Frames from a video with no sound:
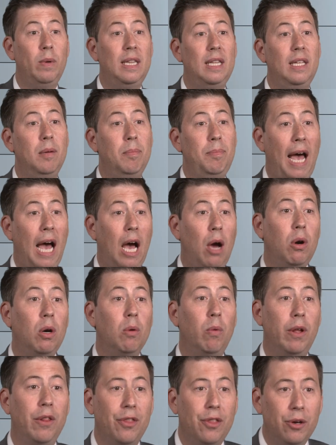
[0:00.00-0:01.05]
With the IMpower
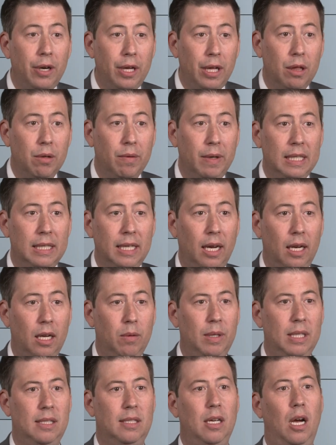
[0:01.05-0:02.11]
133 data,
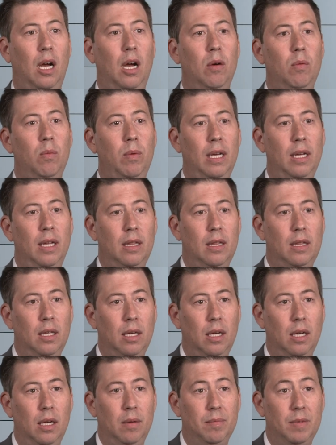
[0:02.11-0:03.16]
we saw with
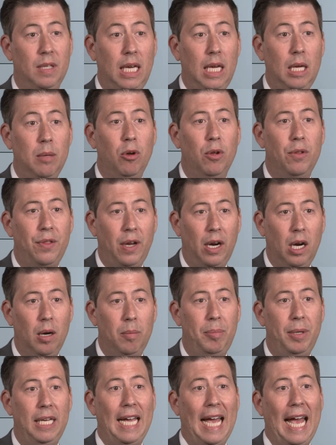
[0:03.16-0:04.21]
um,
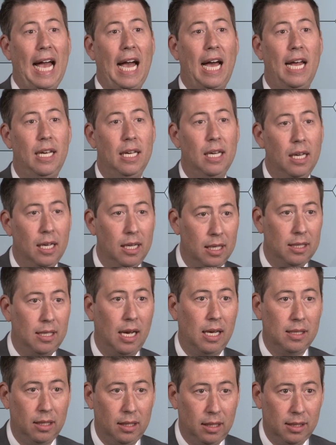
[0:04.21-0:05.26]
chemotherapy adding in
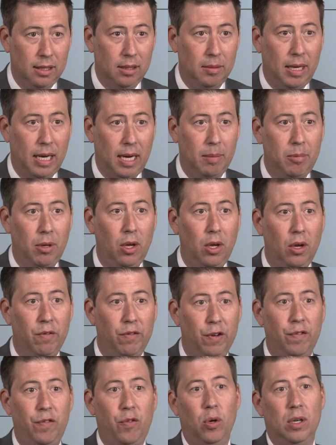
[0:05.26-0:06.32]
atezolizumab
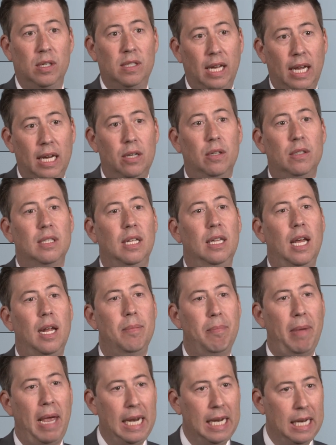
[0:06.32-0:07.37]
for four cycles and
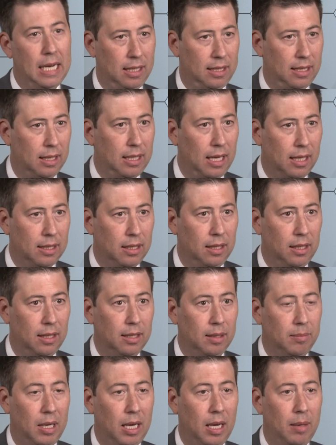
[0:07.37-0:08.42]
then maintenance
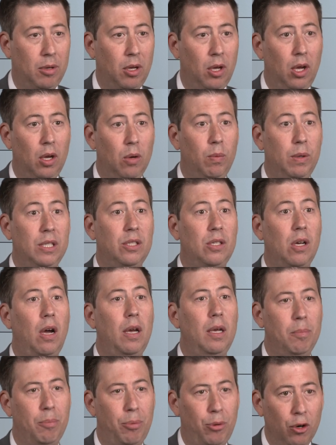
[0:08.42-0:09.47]
atezolizumab, we saw
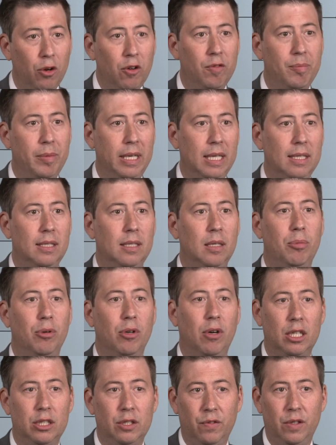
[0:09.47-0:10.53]
improvements in
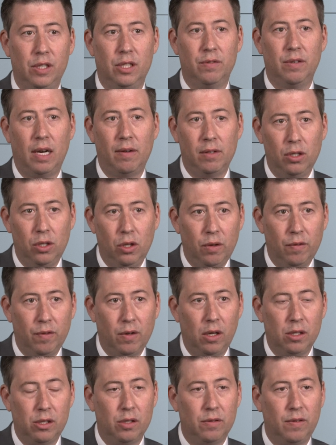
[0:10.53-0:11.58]
progression-free survival and
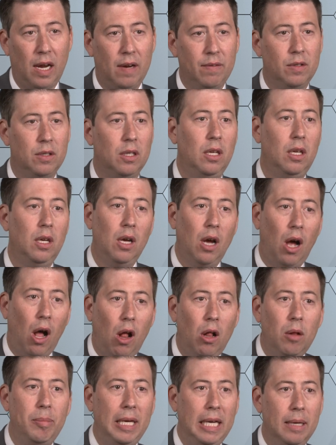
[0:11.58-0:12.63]
overall survival,
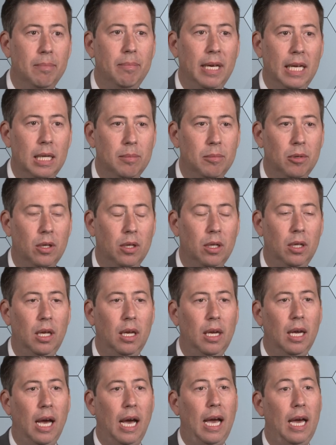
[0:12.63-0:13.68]
albeit minimal.
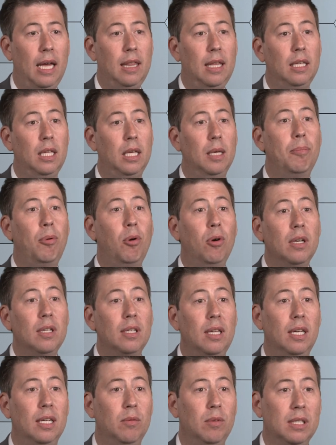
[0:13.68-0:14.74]
I think the important
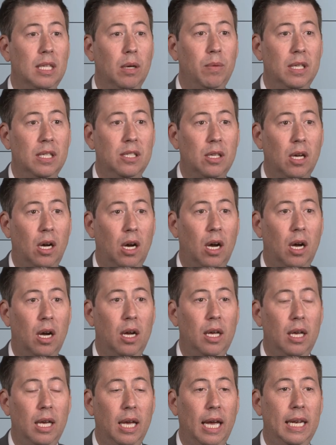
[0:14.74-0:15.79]
thing was that we saw
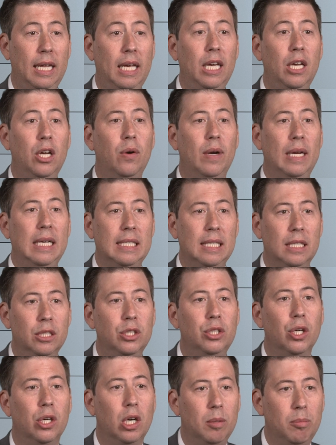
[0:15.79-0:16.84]
an increase in
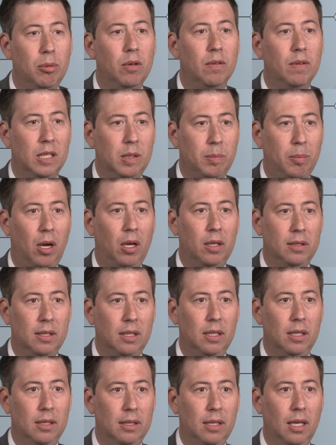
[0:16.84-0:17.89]
durable
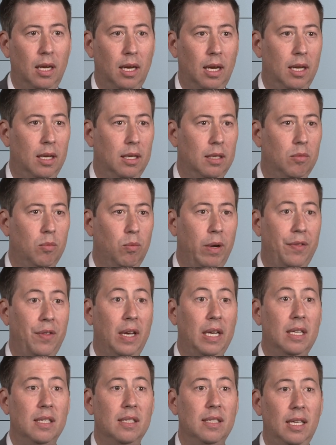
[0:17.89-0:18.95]
responses. And with
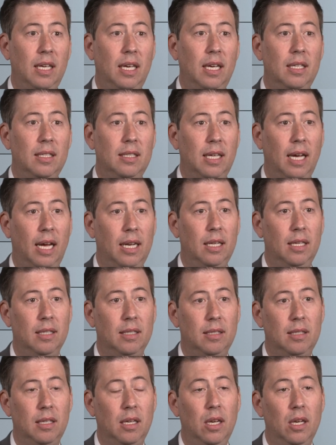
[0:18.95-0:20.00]
a disease that
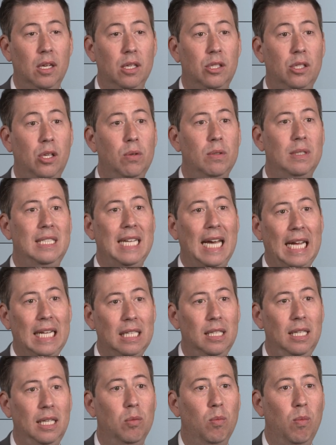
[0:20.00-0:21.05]
is so
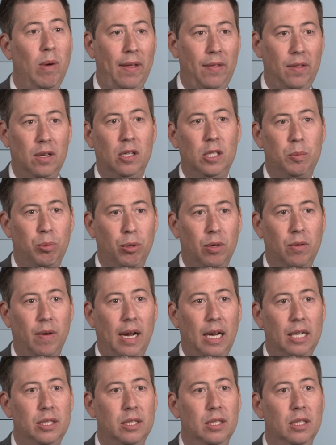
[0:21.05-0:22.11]
deadly when there's
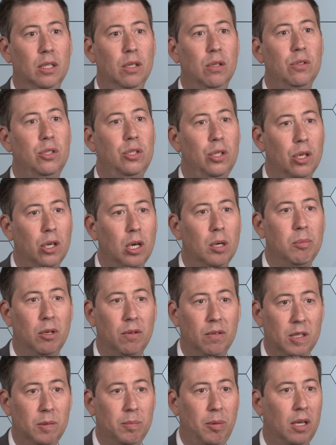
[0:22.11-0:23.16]
progression, those durable
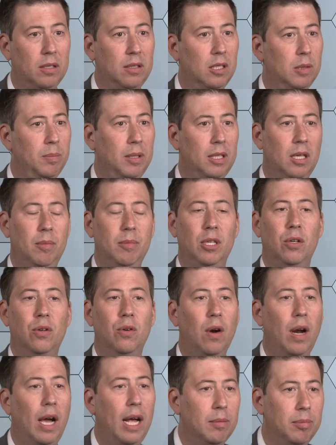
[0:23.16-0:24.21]
responses become
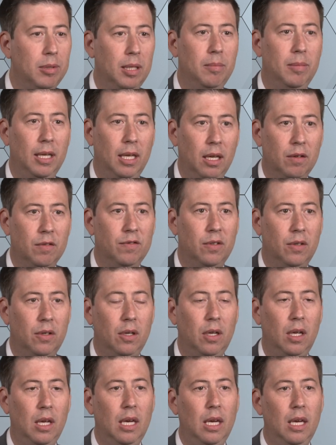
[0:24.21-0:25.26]
incredibly
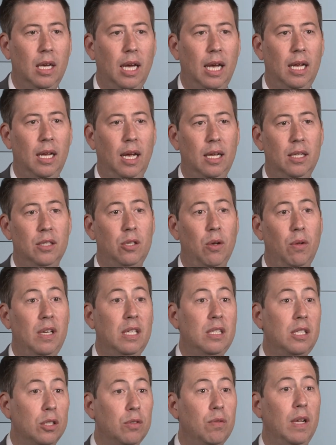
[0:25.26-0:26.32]
meaningful. And, and, so
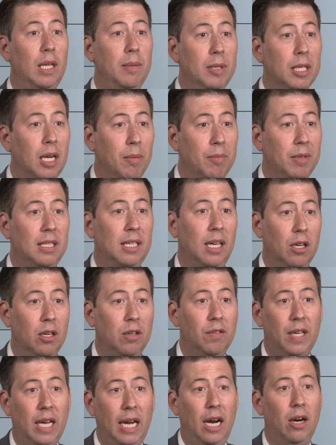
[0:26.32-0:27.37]
this has really become the standard
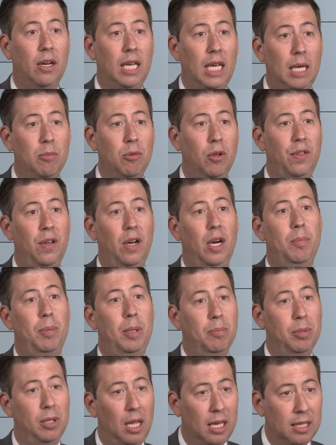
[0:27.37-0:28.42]
of care, chemotherapy
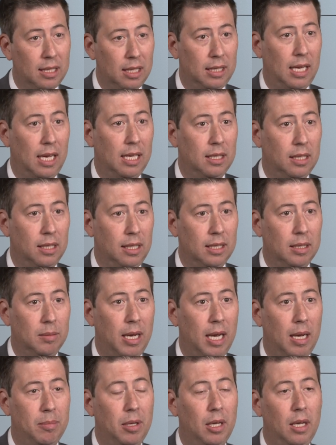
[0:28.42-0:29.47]
plus
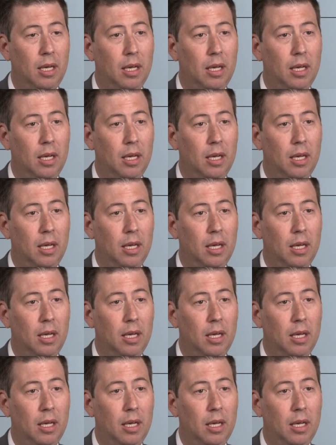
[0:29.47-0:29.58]
atezolizumab